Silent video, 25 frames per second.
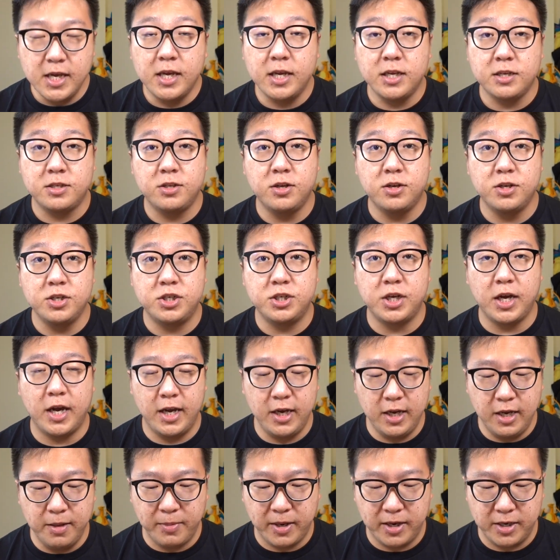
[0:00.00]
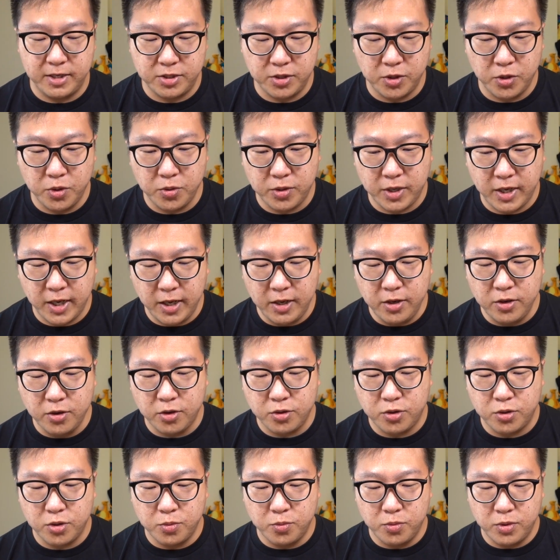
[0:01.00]
It's not shiny, but it's okay.
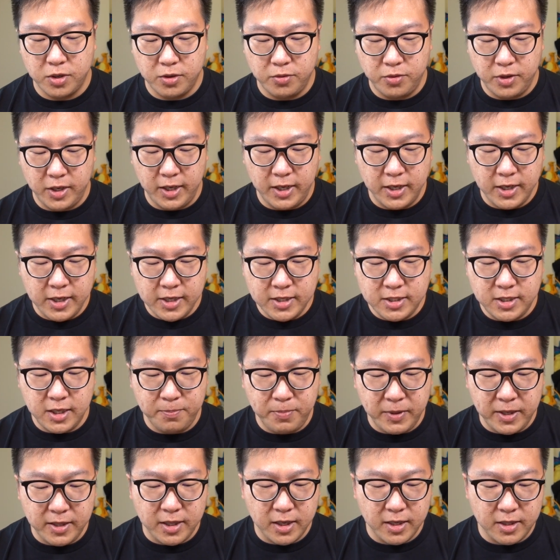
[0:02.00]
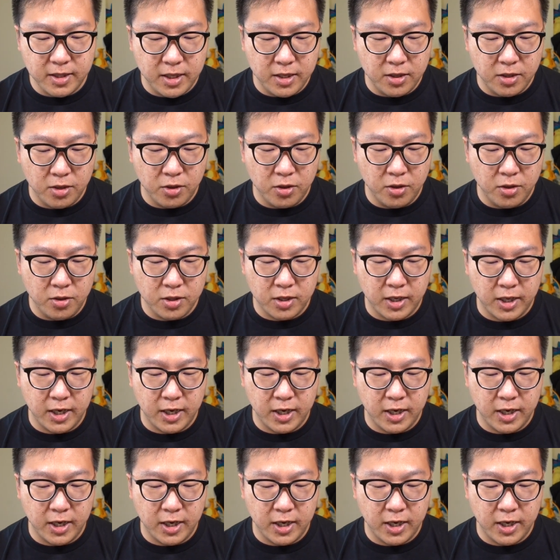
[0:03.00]
Not to worry. CP13 though.